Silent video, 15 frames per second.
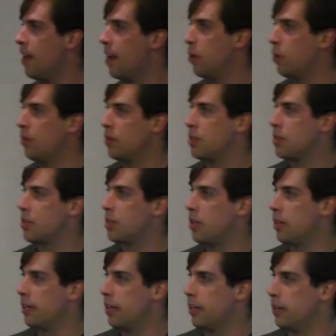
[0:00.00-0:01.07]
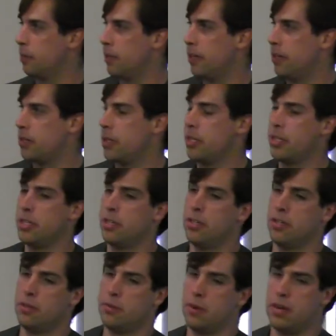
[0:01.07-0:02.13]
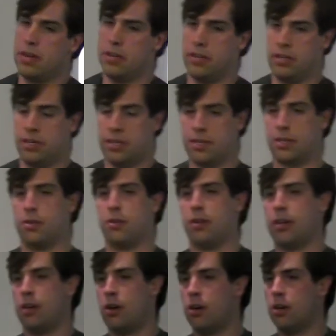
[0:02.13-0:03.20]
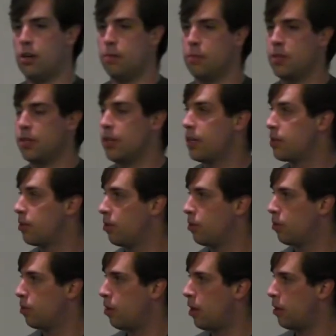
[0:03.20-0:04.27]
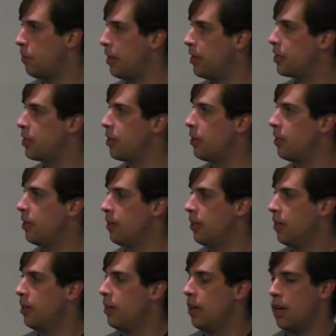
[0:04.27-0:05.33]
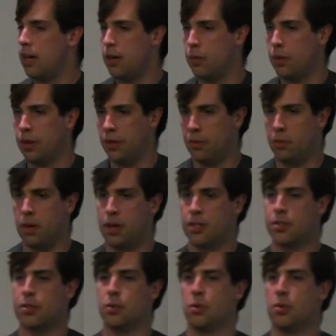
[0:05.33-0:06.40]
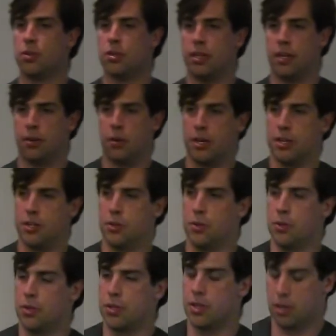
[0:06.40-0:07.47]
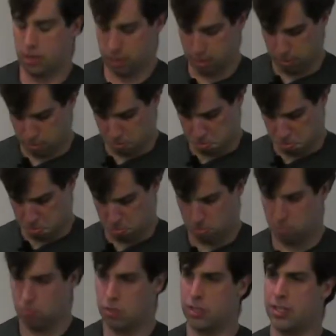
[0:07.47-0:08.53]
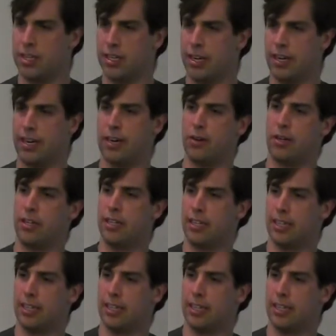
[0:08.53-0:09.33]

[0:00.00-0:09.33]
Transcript: And we've also started getting penetration into the industrial arms, industrial automation, where the ROS tools, integration tools are... Is this thing cutting out?